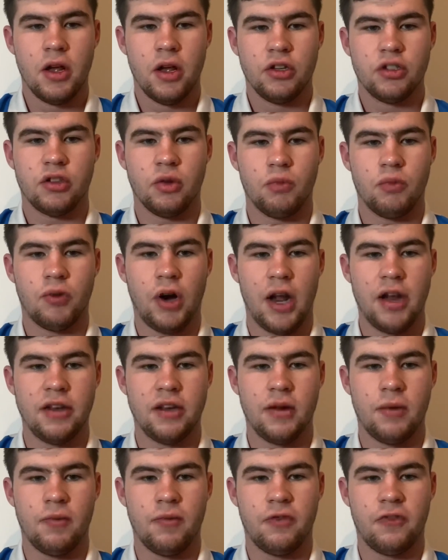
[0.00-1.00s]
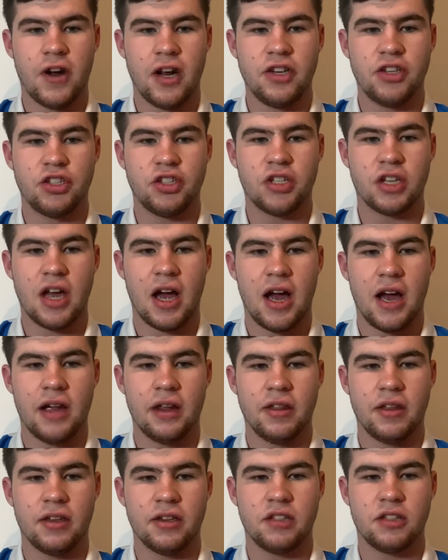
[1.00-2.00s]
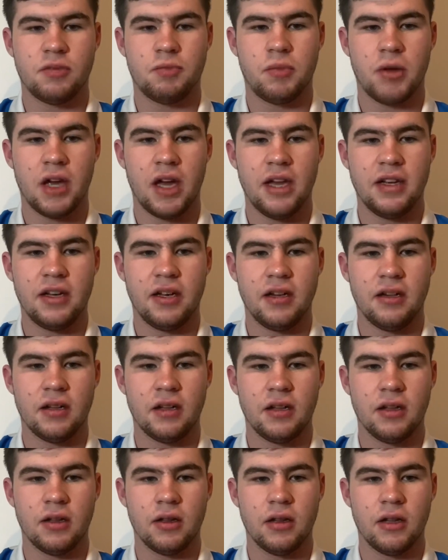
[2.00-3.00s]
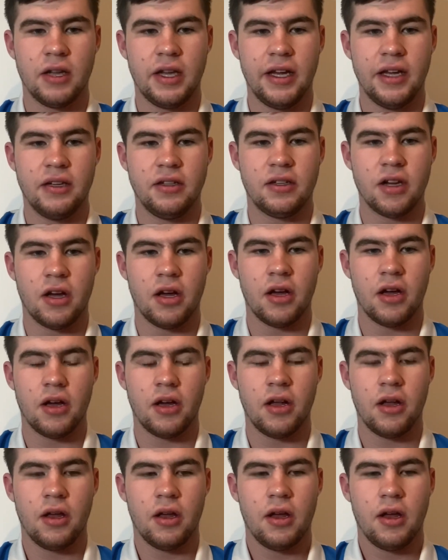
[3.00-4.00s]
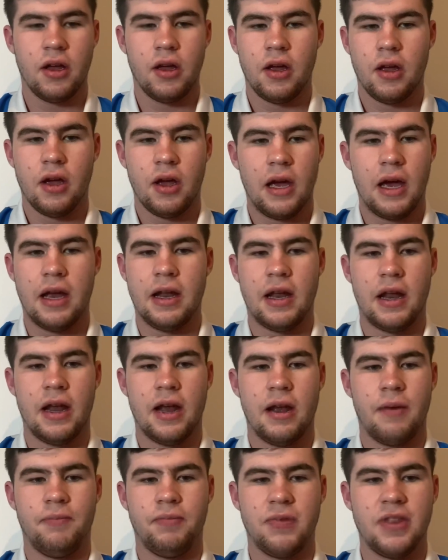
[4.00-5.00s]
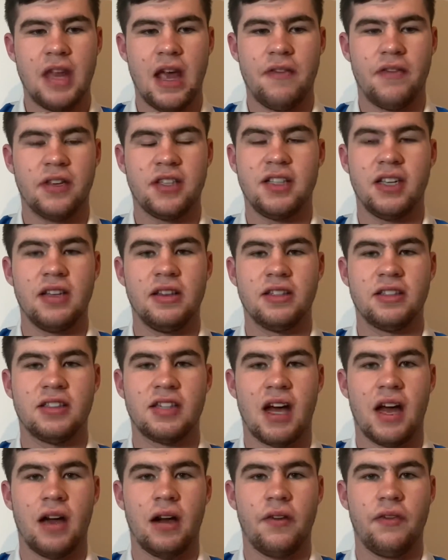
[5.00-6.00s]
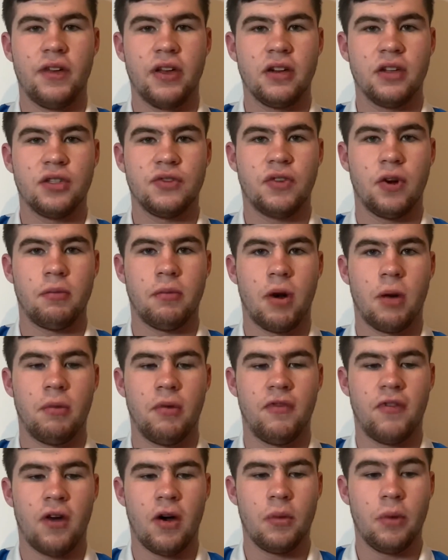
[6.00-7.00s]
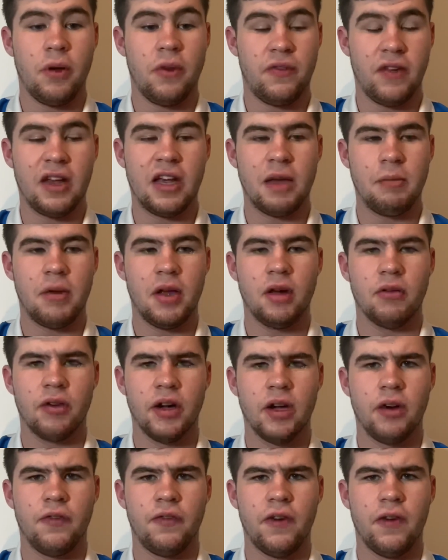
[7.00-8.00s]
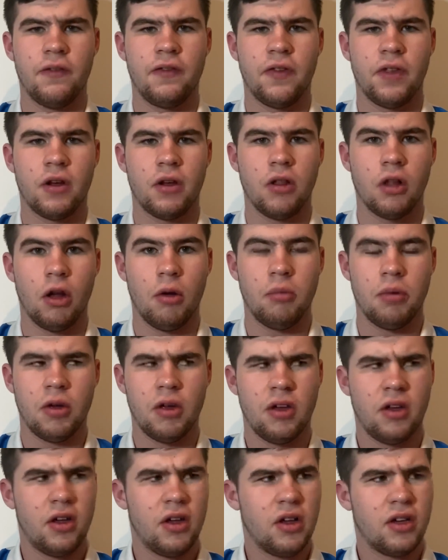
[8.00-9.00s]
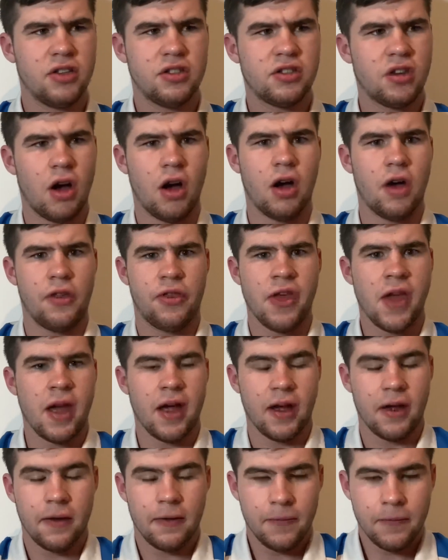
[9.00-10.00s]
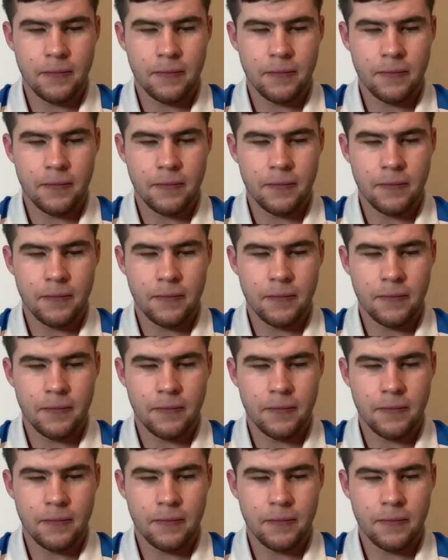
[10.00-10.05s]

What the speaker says: random French guy that's played in Ligue 2 and never seen the style of English football before. We think he'd be a real fit for the club, sort of thing.